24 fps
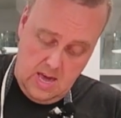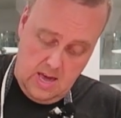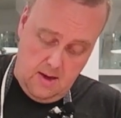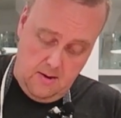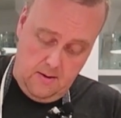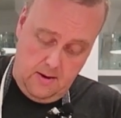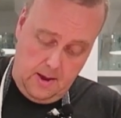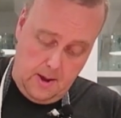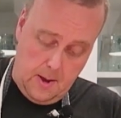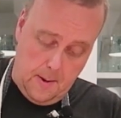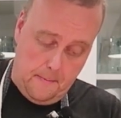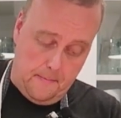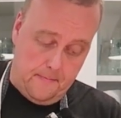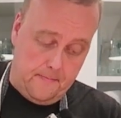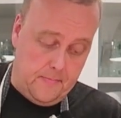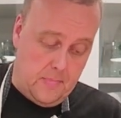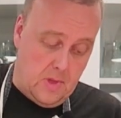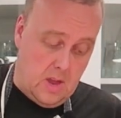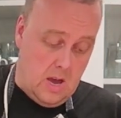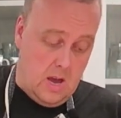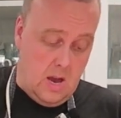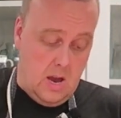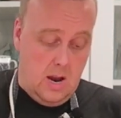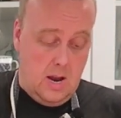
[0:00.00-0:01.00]
There you go.
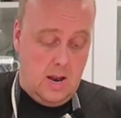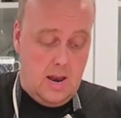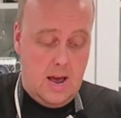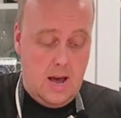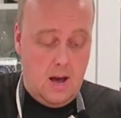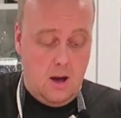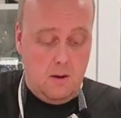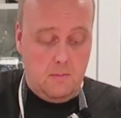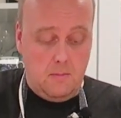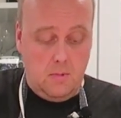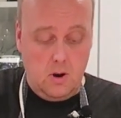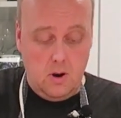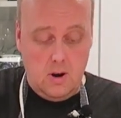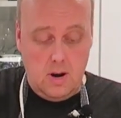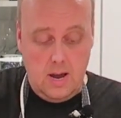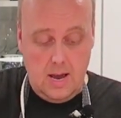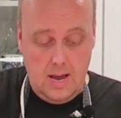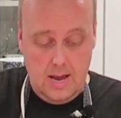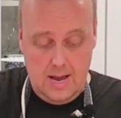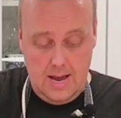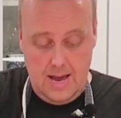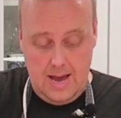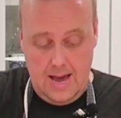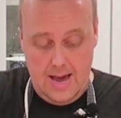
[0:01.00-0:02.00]
Now I'm gonna
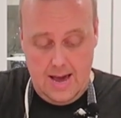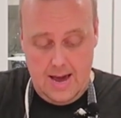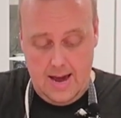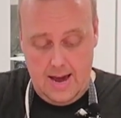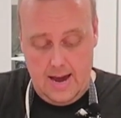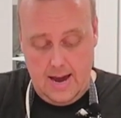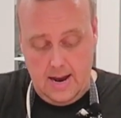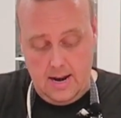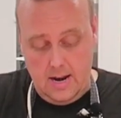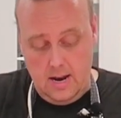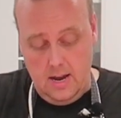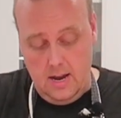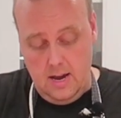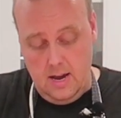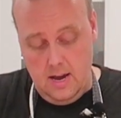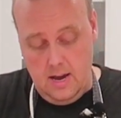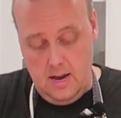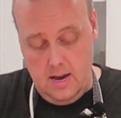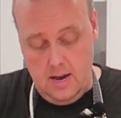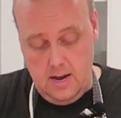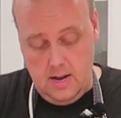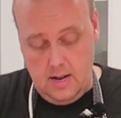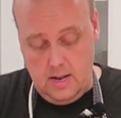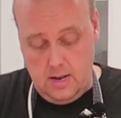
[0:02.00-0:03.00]
add
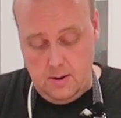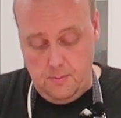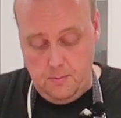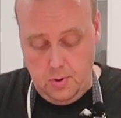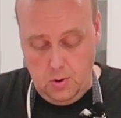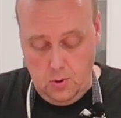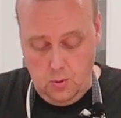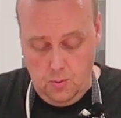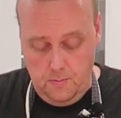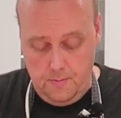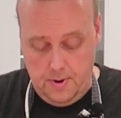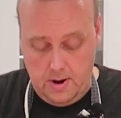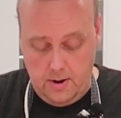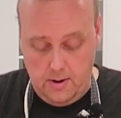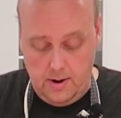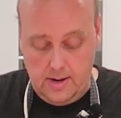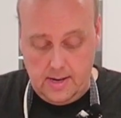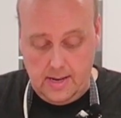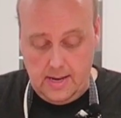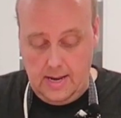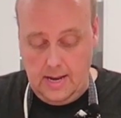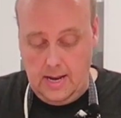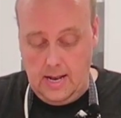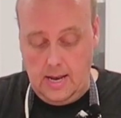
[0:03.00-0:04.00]
the
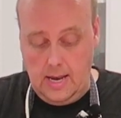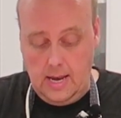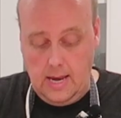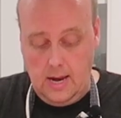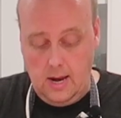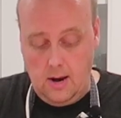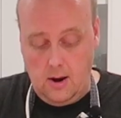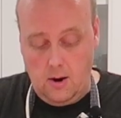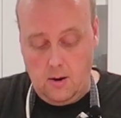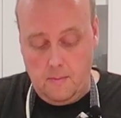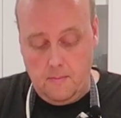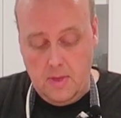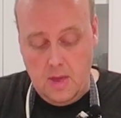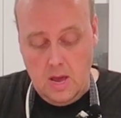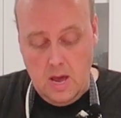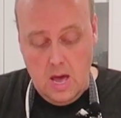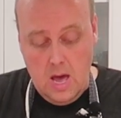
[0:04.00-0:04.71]
blueberries in here.